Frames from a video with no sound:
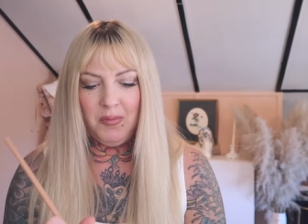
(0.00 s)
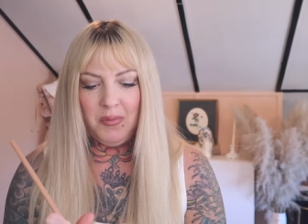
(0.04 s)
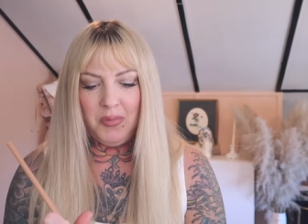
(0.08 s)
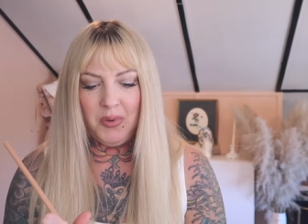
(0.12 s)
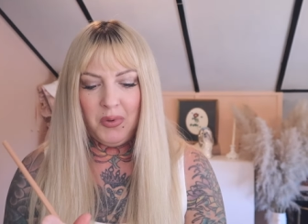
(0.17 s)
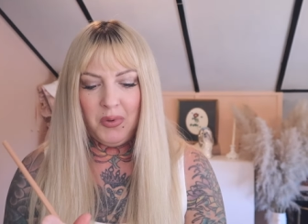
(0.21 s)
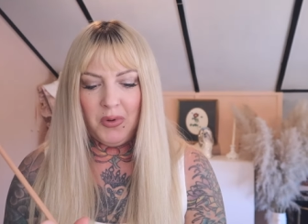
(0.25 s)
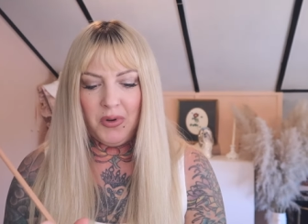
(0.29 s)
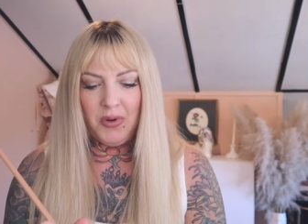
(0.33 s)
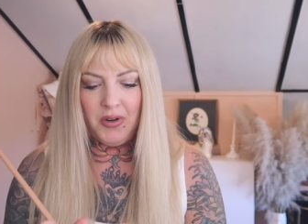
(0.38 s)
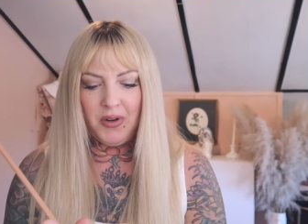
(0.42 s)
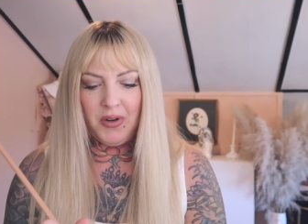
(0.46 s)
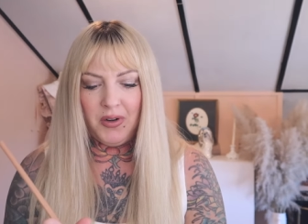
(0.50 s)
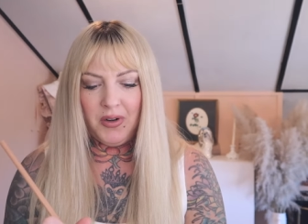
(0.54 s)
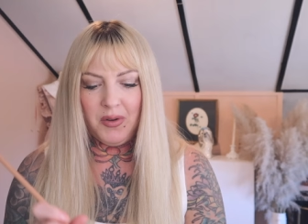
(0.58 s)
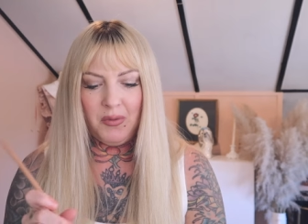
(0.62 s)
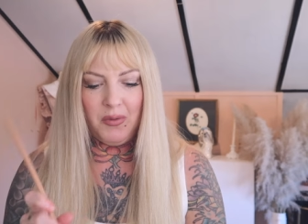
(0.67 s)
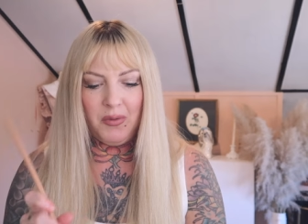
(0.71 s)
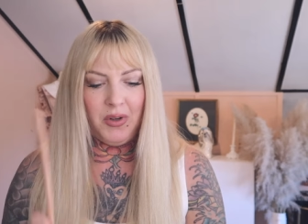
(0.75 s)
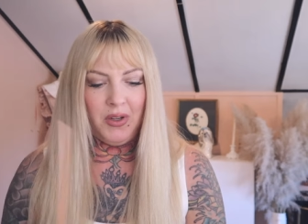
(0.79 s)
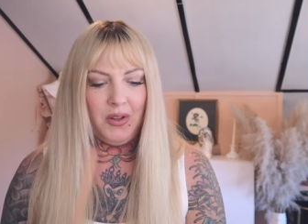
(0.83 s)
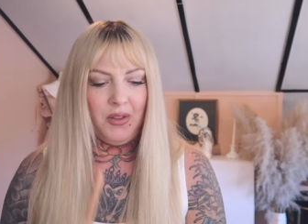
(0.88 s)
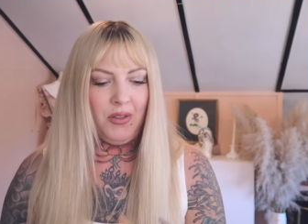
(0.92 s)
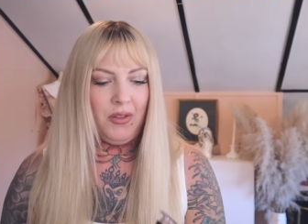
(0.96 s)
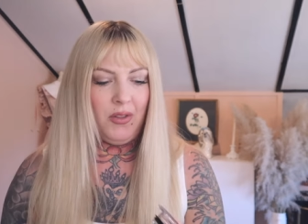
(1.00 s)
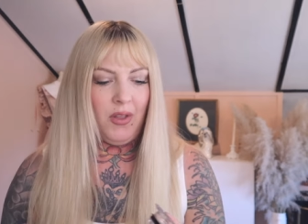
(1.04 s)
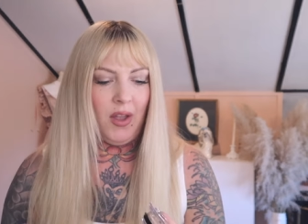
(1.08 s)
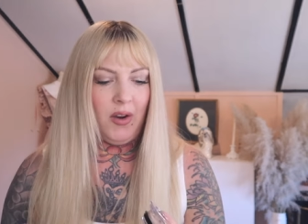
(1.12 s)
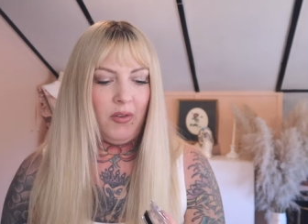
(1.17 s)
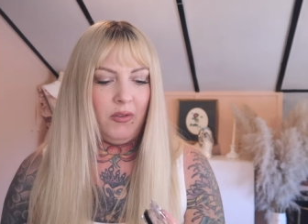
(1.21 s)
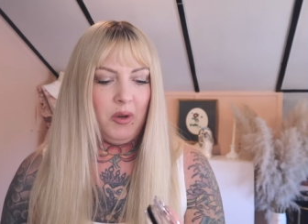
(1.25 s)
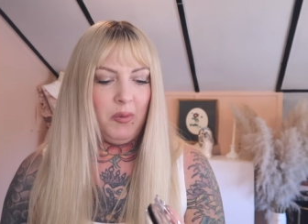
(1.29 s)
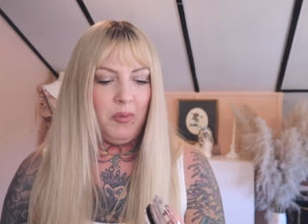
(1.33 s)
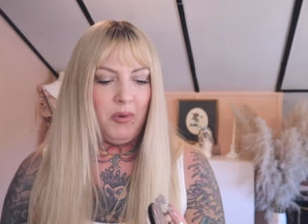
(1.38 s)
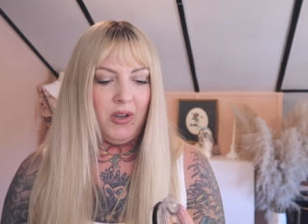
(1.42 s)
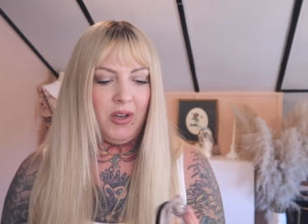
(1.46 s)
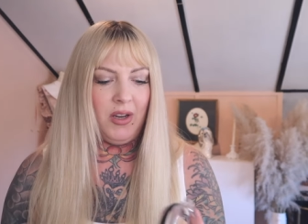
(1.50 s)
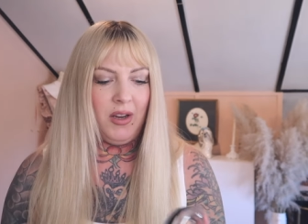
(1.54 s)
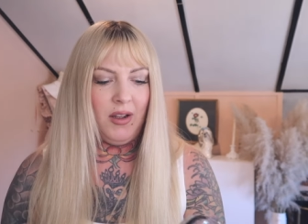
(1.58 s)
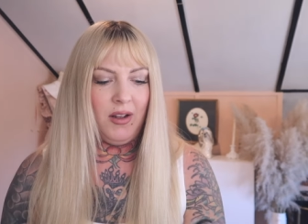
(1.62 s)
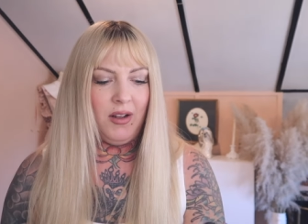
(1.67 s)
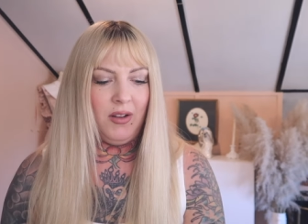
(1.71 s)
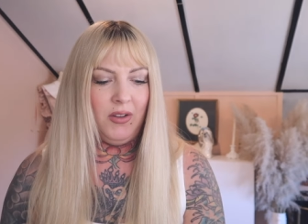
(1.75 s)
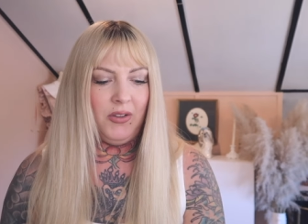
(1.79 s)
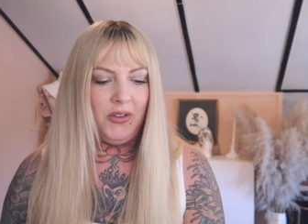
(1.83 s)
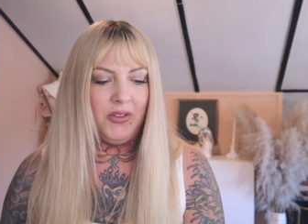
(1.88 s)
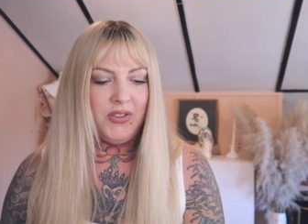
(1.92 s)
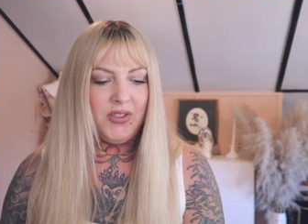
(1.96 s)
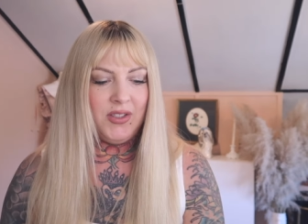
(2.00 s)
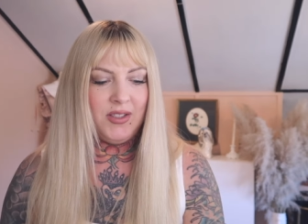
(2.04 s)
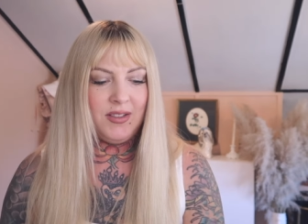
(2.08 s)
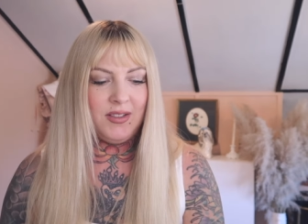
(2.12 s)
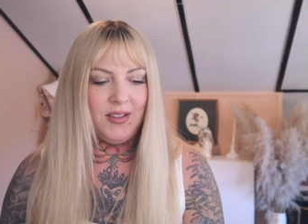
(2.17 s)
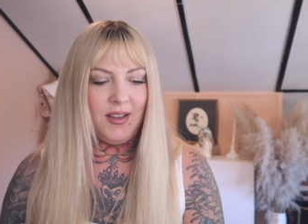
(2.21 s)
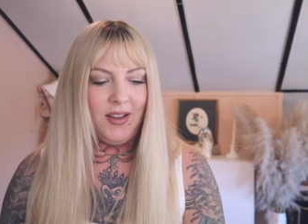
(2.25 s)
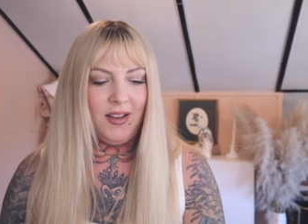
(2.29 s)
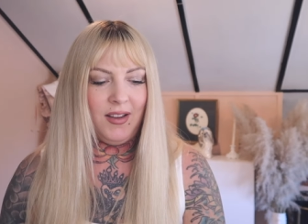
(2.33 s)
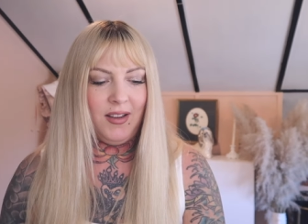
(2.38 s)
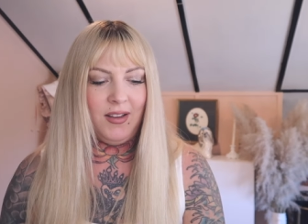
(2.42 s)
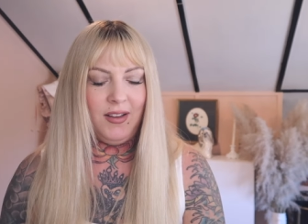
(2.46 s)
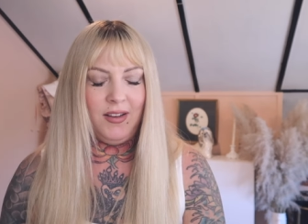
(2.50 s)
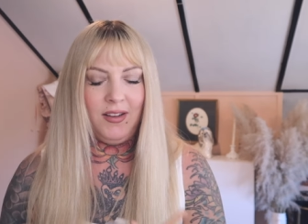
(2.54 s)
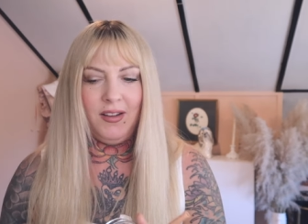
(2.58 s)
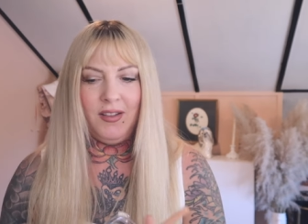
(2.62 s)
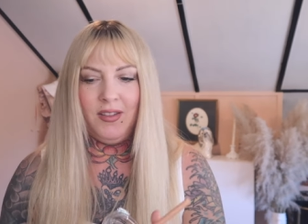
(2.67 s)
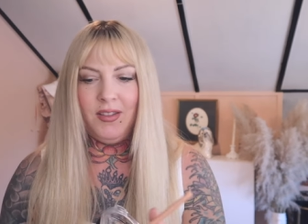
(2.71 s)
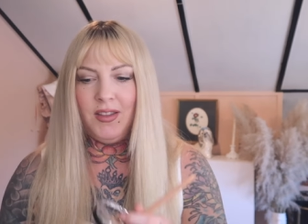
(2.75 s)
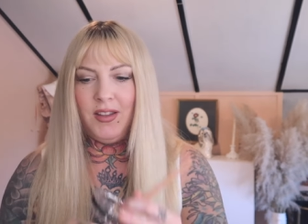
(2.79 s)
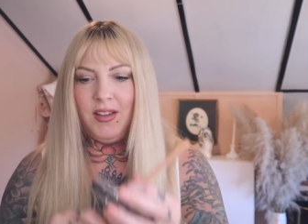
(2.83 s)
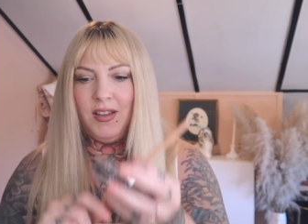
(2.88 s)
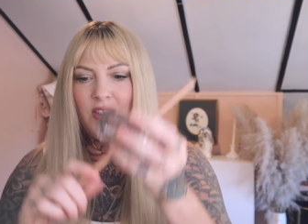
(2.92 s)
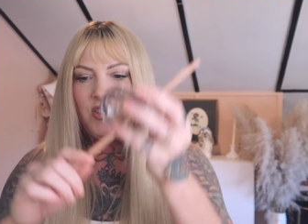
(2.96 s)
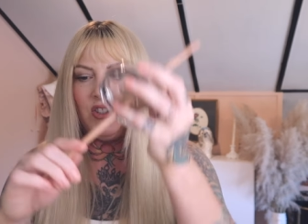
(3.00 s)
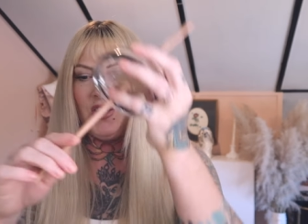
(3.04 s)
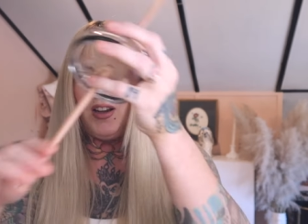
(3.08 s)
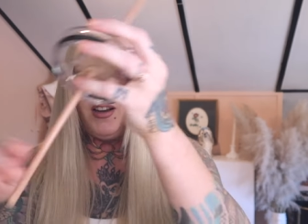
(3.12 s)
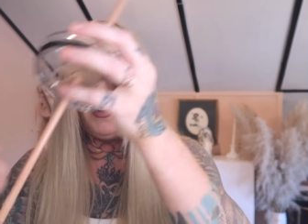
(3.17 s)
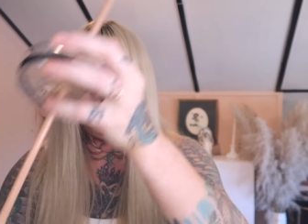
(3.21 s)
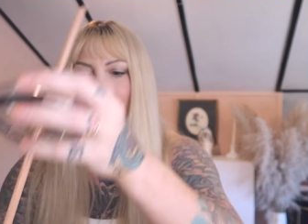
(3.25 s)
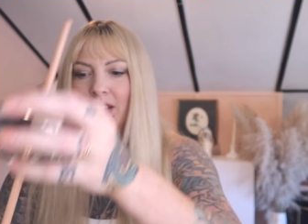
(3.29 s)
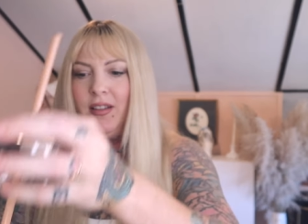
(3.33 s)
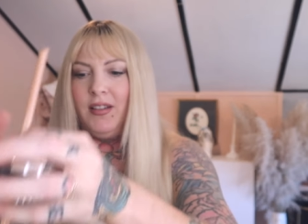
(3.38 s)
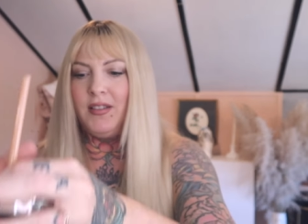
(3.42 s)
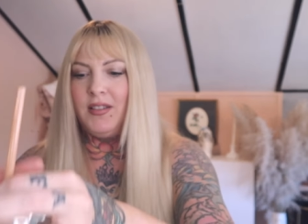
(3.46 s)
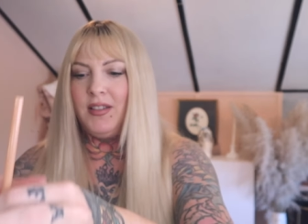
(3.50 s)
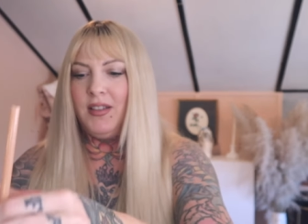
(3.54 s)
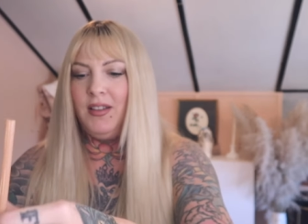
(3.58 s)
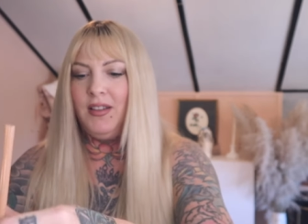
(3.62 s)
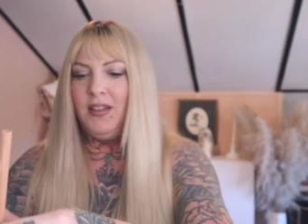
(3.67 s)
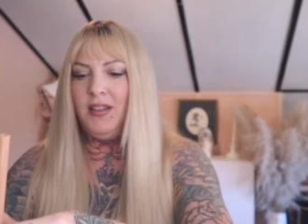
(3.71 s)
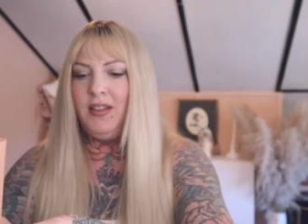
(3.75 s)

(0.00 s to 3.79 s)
board with everybody else and the giant